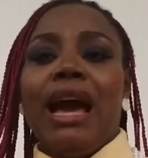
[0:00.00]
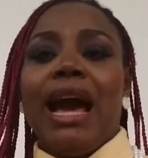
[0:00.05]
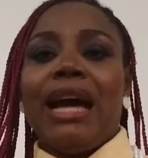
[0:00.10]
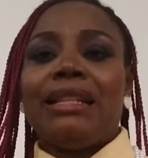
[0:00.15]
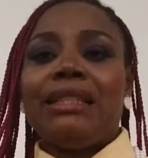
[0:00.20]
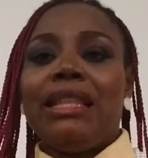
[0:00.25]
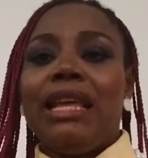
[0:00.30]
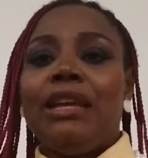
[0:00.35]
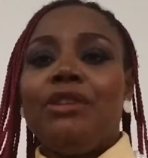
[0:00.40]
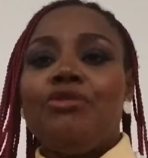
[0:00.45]

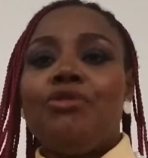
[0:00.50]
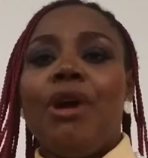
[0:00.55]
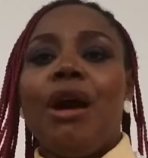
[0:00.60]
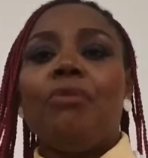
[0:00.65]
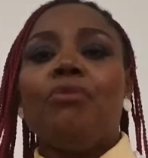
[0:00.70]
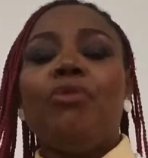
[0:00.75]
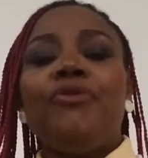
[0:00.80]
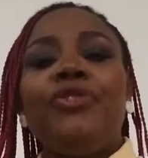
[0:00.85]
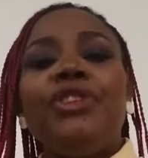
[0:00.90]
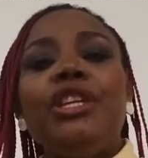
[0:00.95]
and then you are
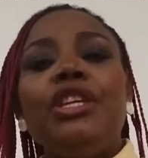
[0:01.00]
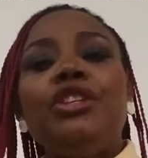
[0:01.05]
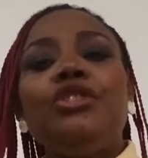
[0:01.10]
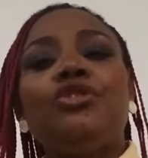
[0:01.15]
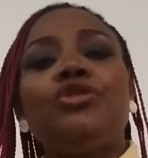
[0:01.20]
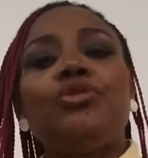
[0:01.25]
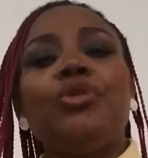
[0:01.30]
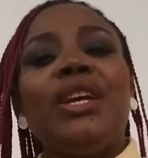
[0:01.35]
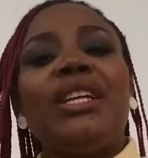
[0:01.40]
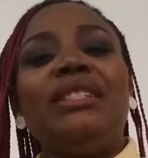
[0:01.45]
moving
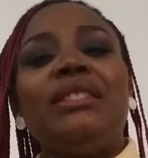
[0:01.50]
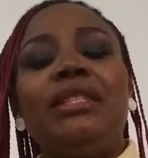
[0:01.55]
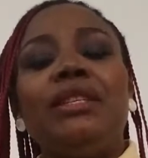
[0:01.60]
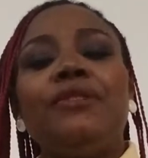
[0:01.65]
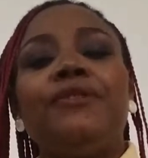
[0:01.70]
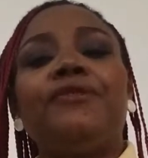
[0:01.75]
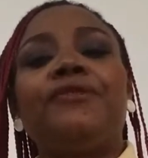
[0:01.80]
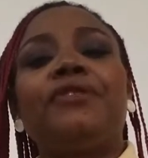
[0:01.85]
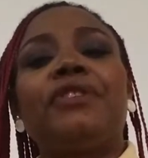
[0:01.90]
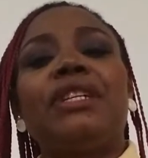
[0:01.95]
into a
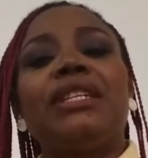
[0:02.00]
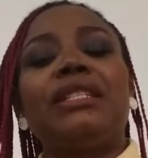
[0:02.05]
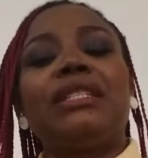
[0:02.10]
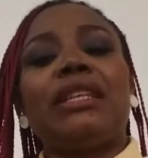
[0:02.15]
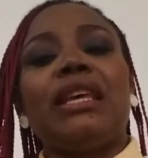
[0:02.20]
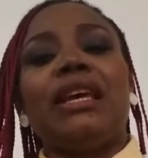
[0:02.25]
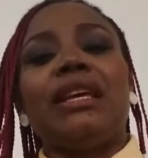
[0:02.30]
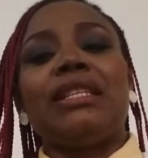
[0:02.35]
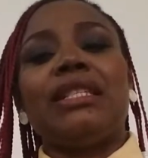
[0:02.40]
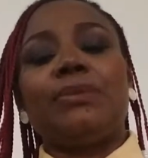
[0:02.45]

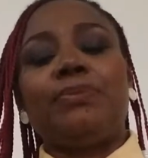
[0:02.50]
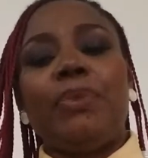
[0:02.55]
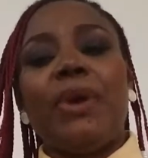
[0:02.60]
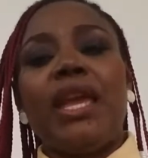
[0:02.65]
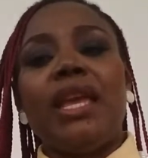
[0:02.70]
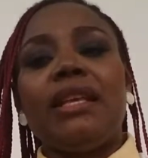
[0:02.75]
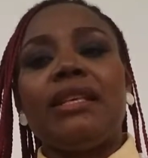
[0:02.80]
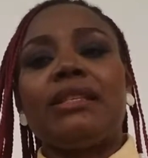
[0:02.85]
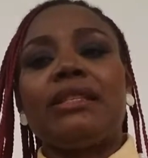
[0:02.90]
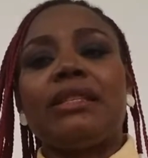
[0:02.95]
different uh,
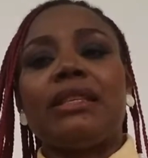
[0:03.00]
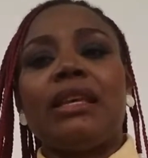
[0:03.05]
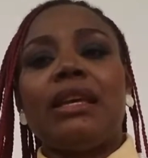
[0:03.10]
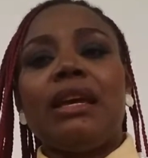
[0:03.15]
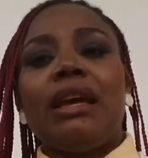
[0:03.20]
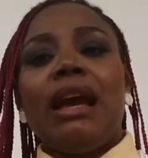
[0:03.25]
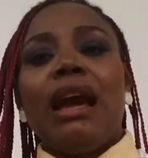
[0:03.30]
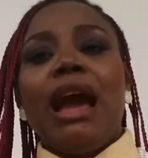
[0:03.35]
space.